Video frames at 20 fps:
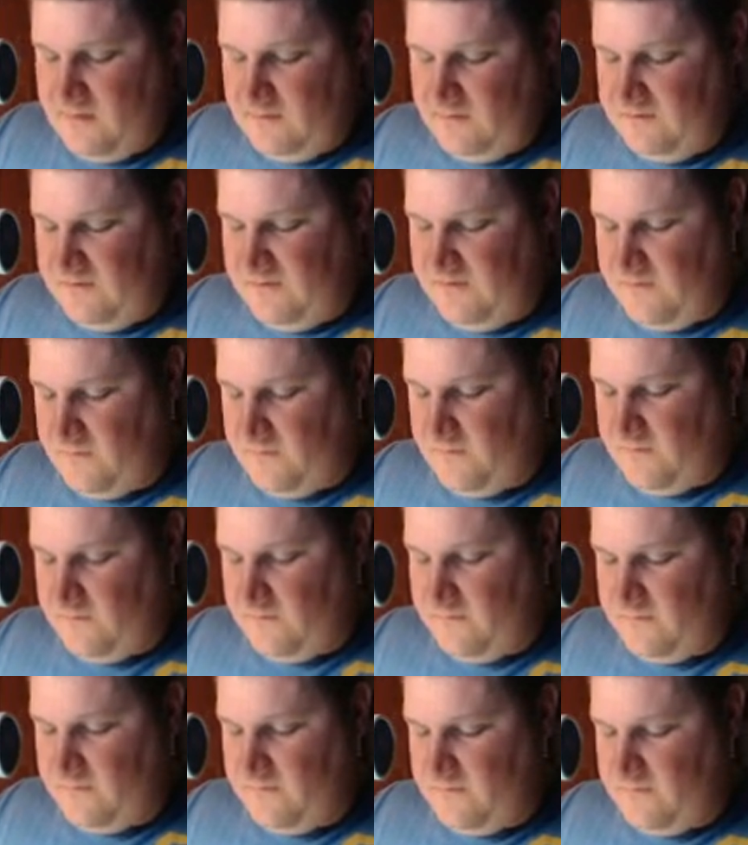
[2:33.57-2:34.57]
2.
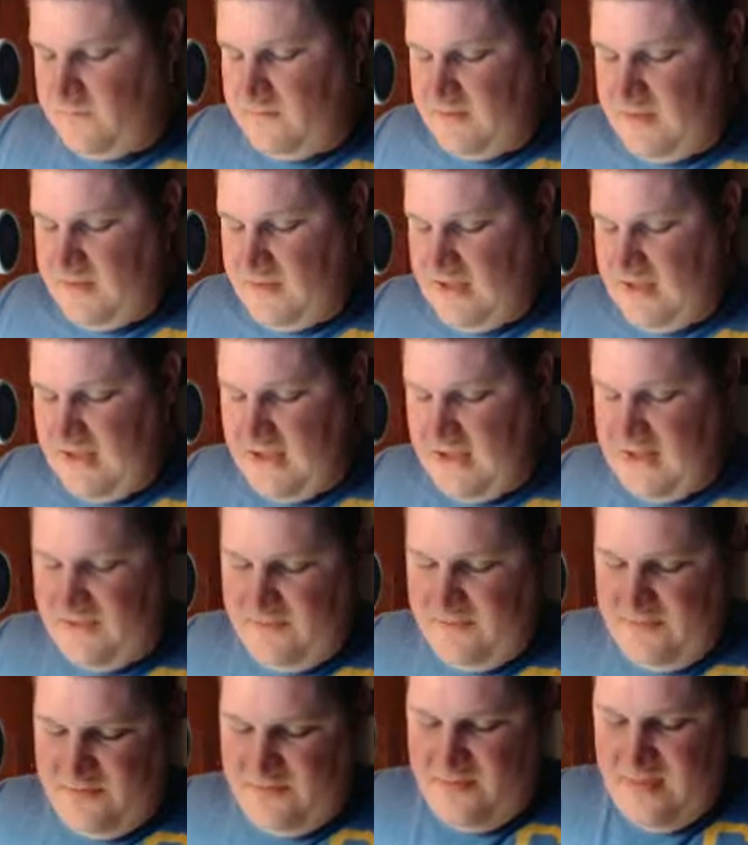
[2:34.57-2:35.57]

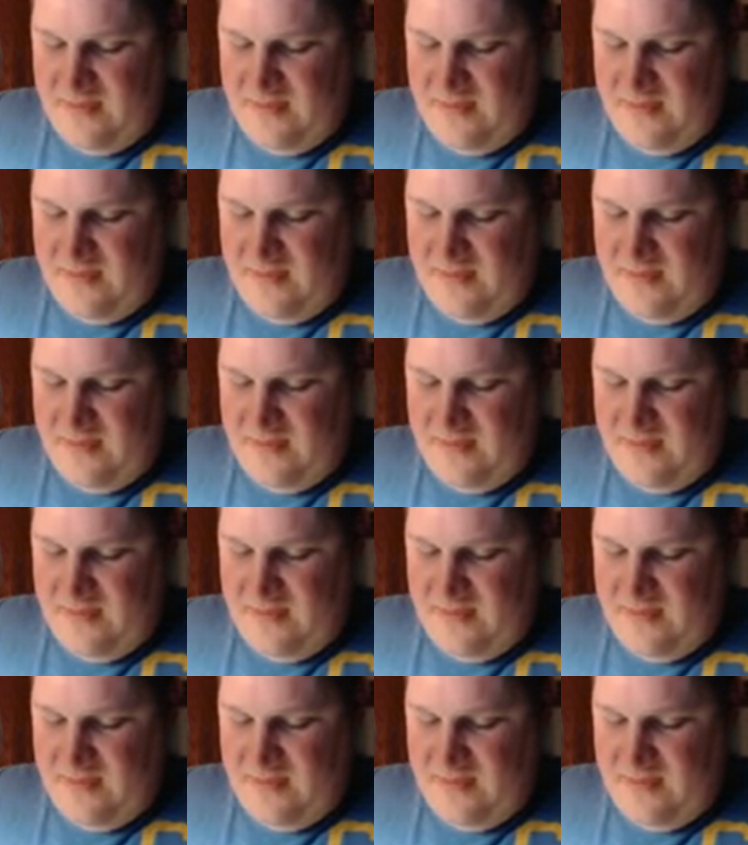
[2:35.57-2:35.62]
And